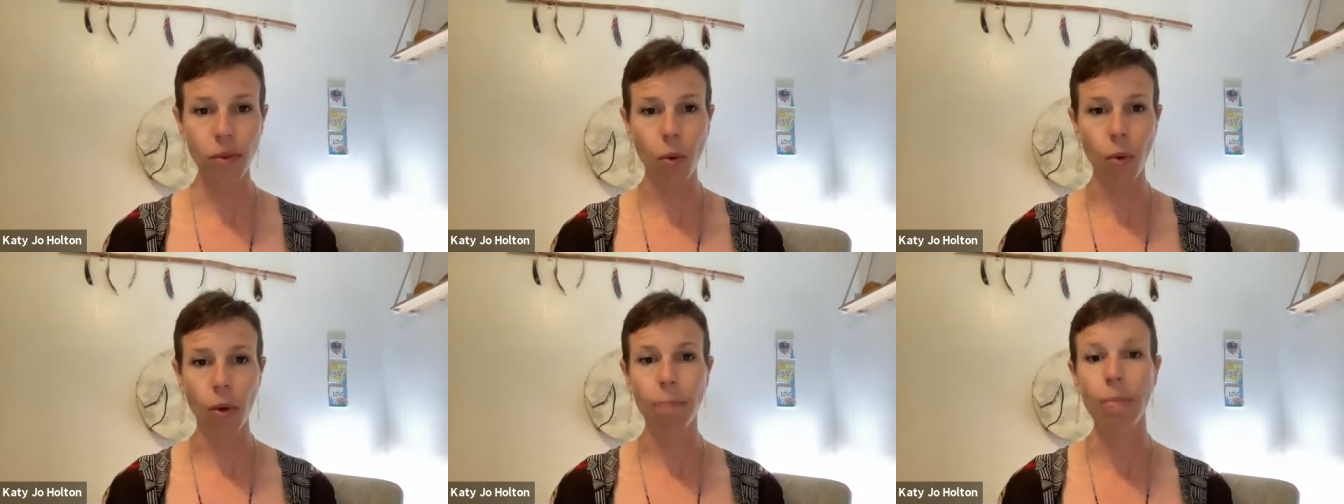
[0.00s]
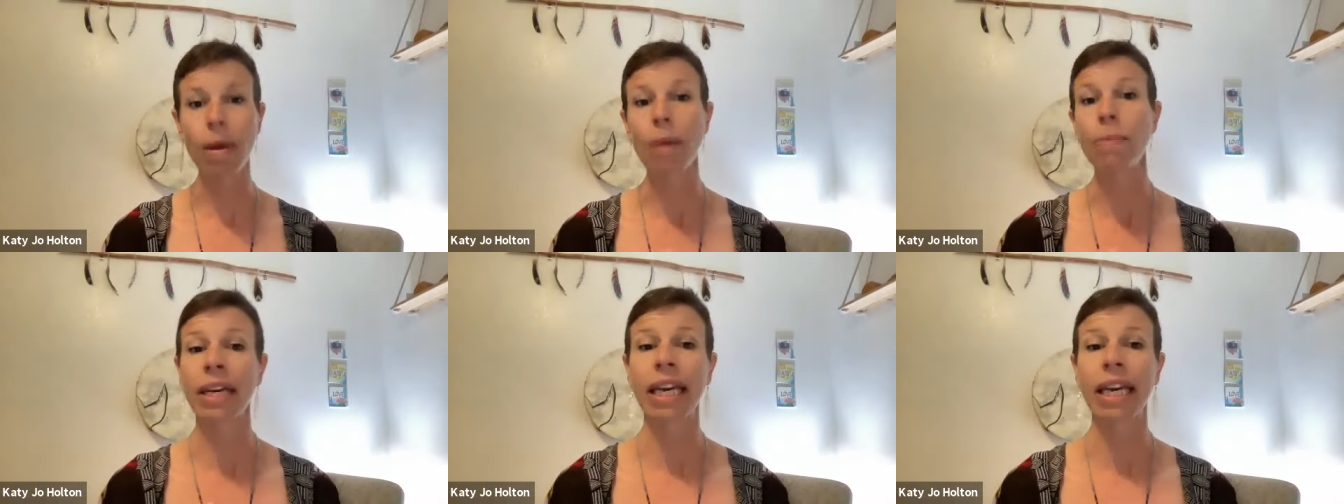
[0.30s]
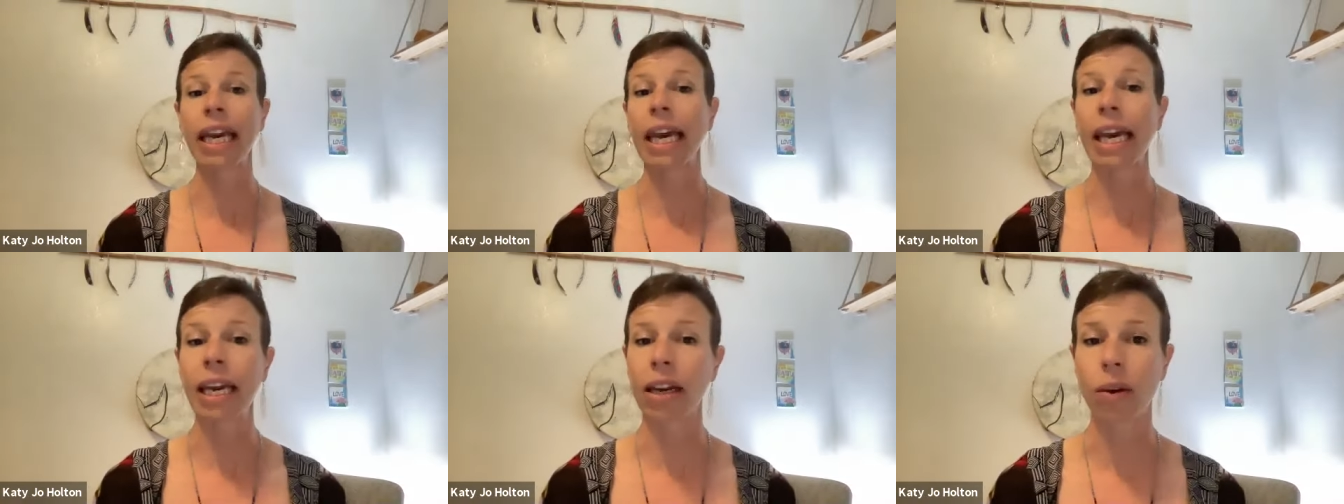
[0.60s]
Or
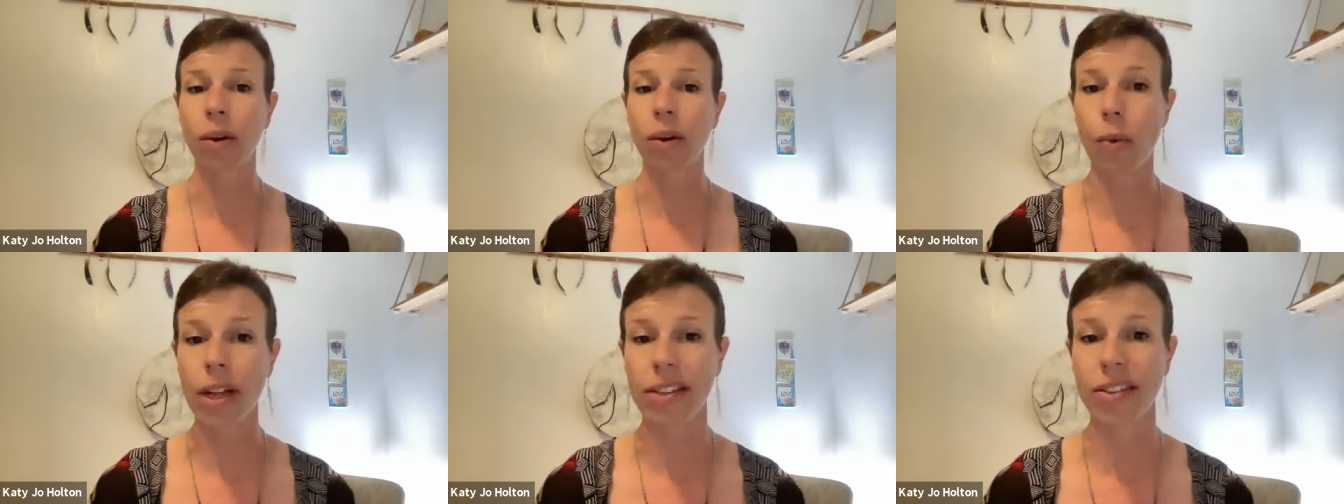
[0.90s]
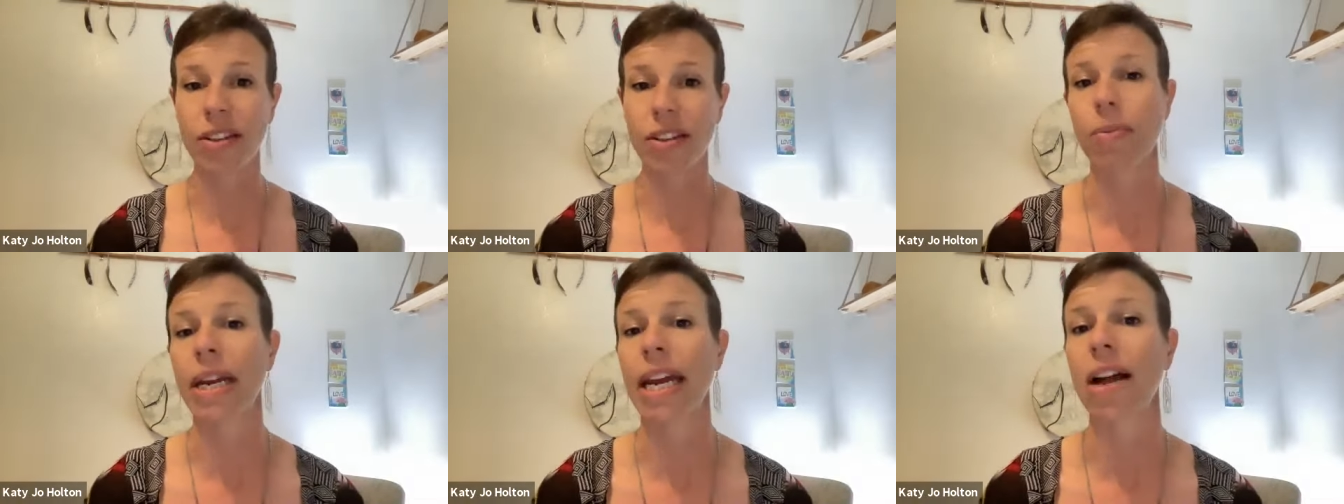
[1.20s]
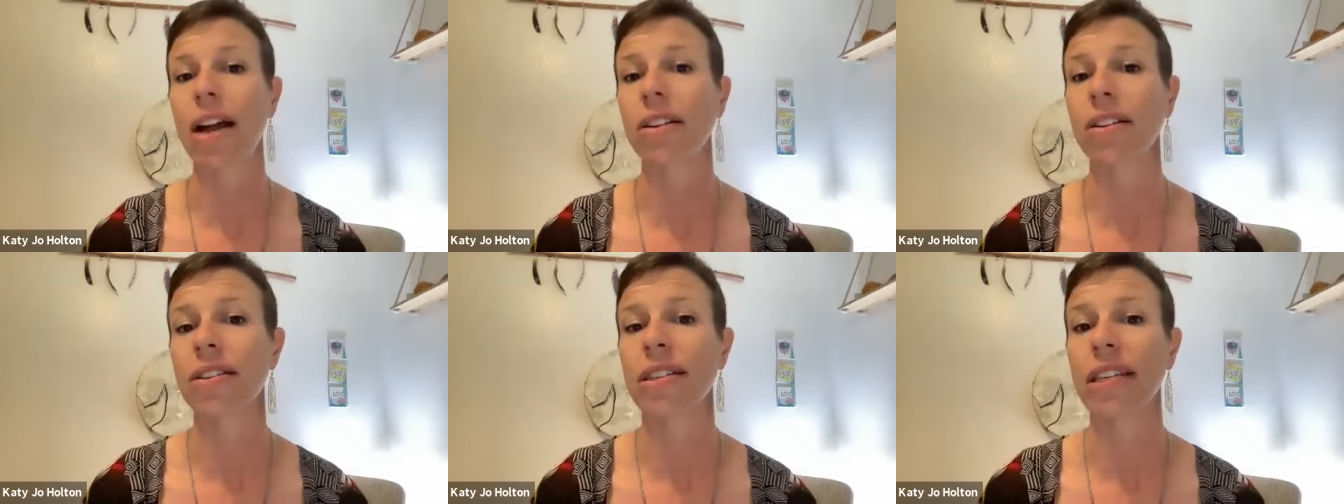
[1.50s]
mimicking what somebody
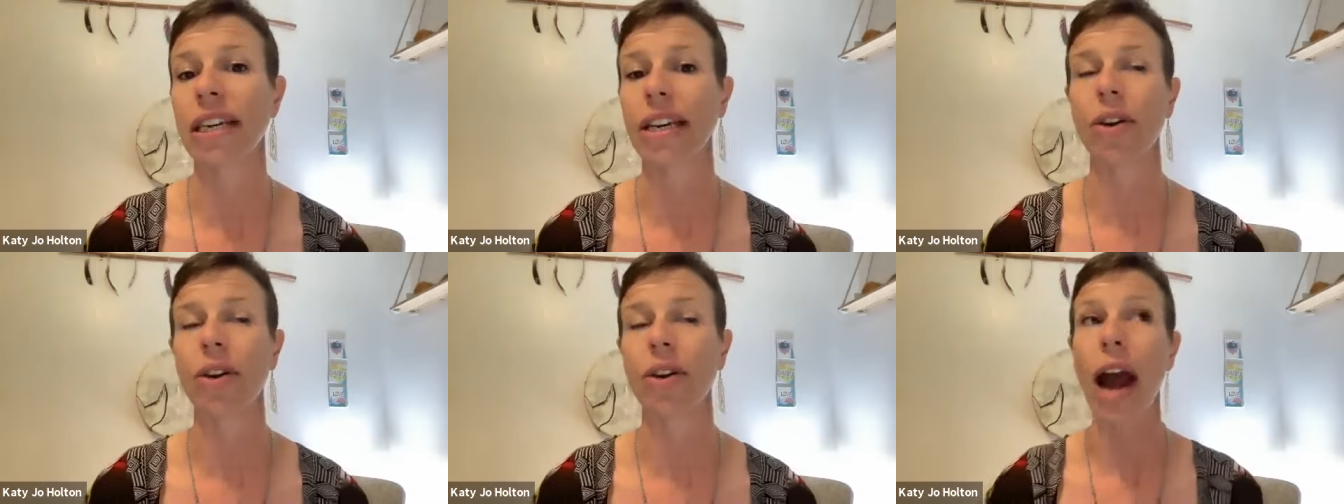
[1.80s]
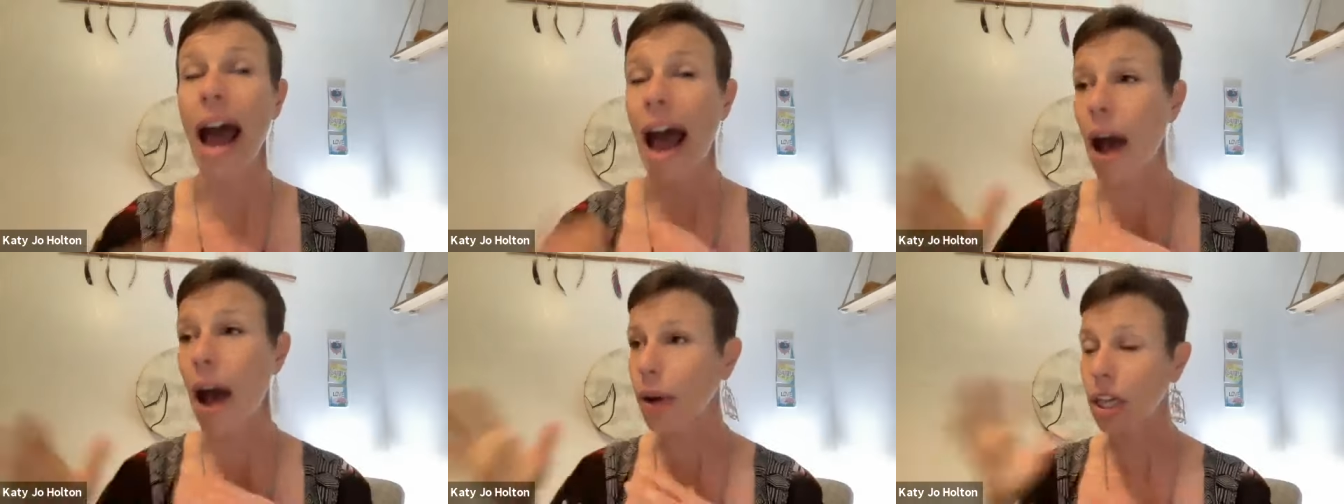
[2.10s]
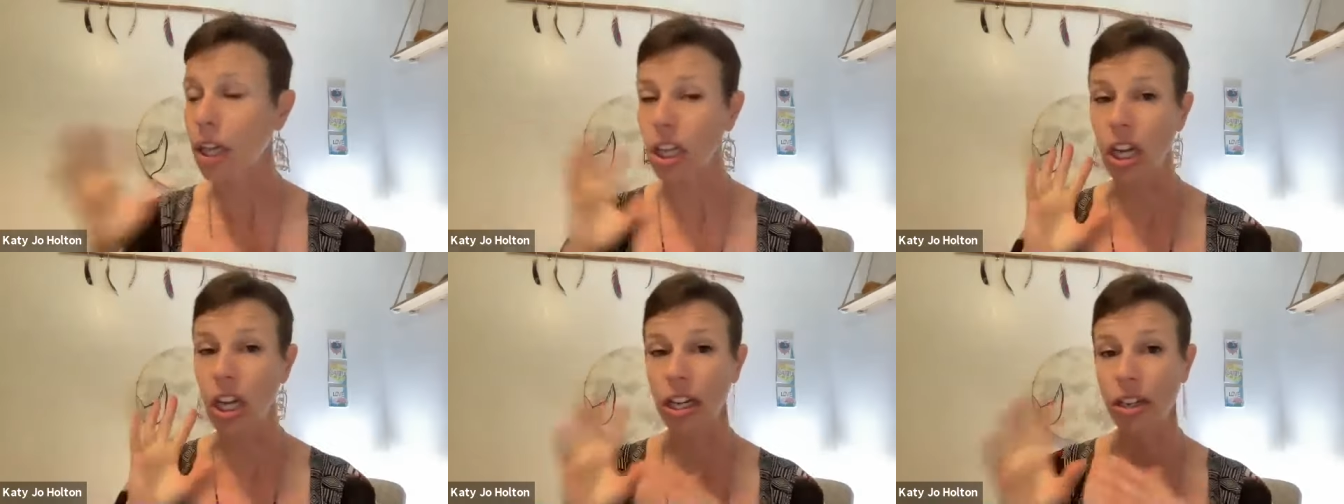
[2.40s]
else did or how
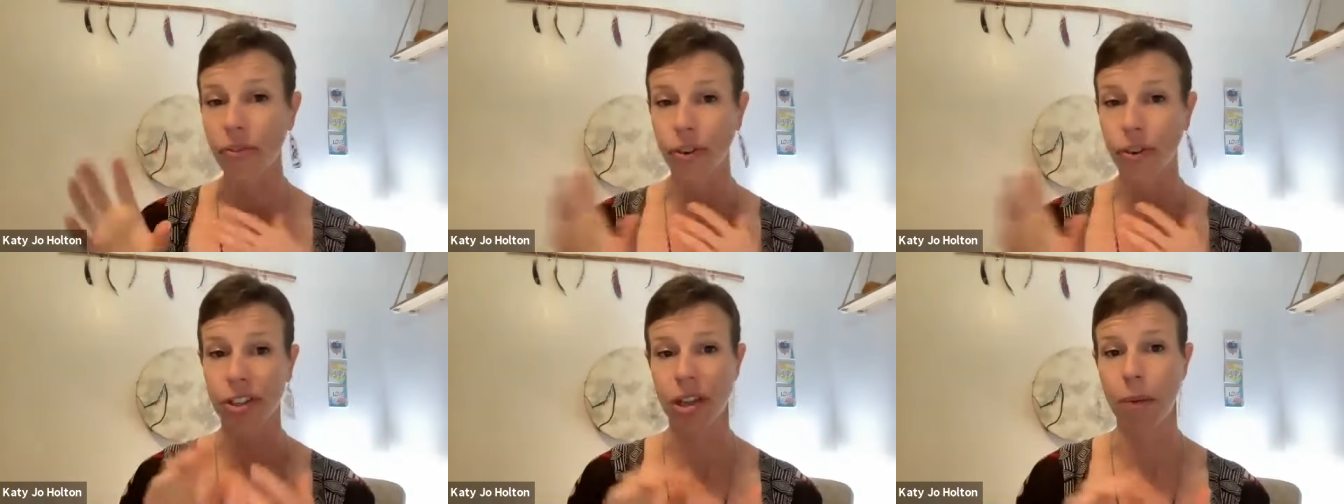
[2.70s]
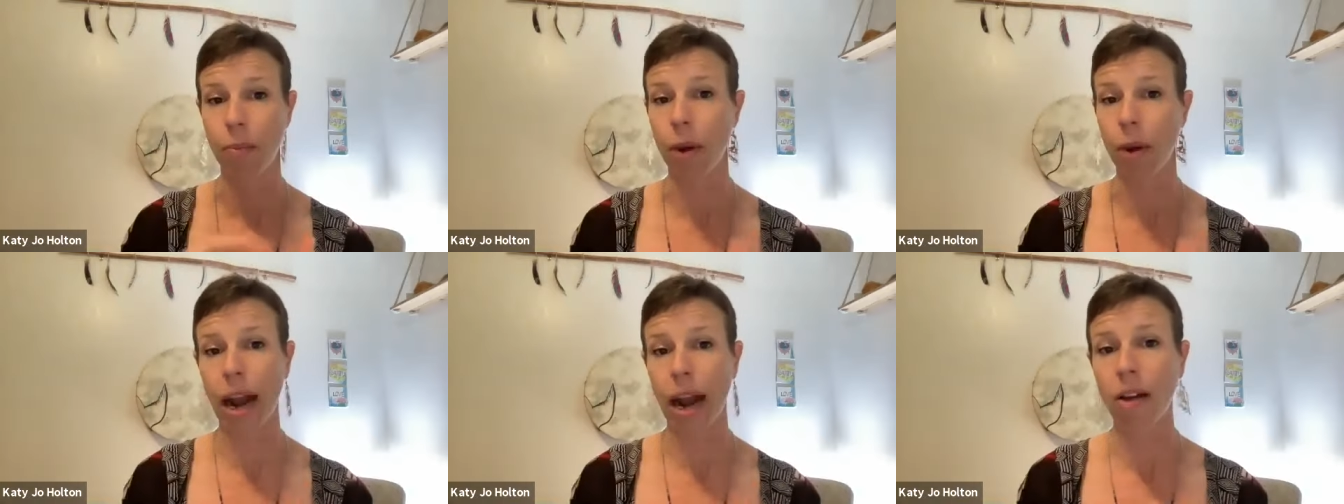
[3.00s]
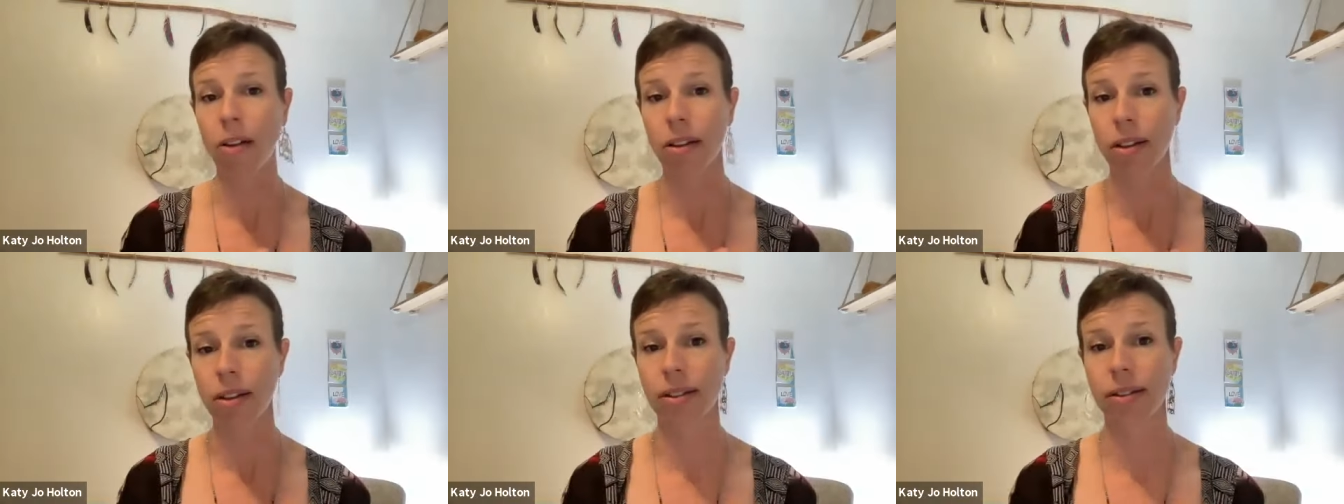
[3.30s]
it looked for someone
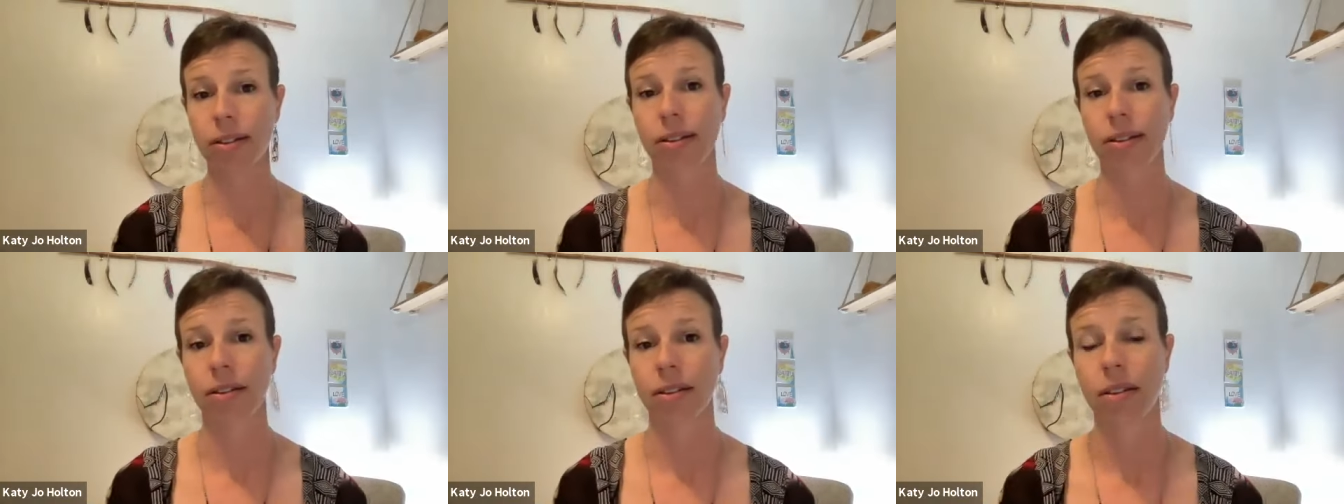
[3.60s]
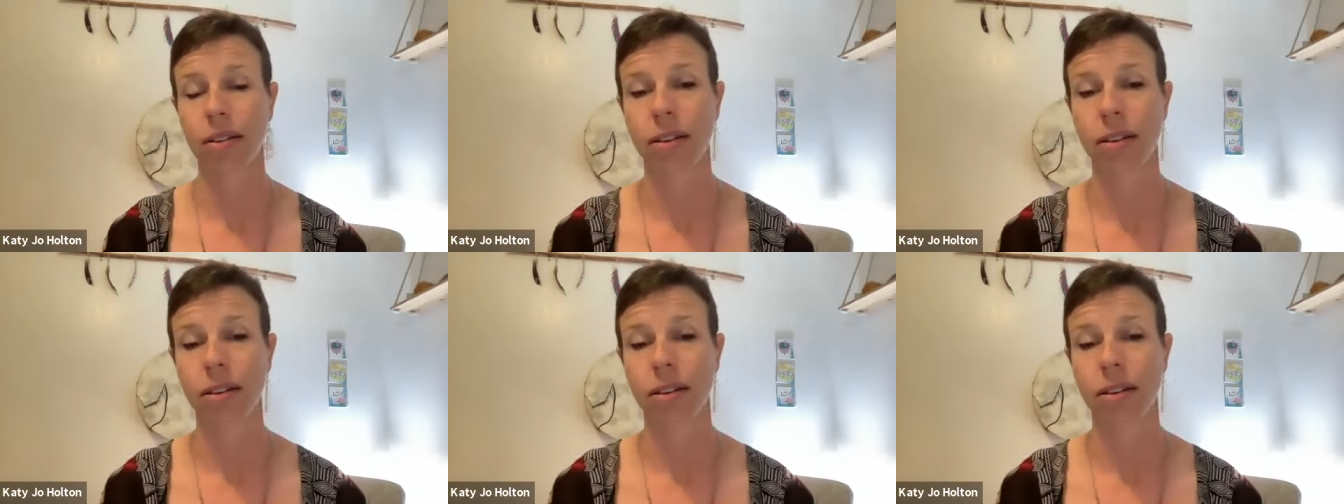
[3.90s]
else.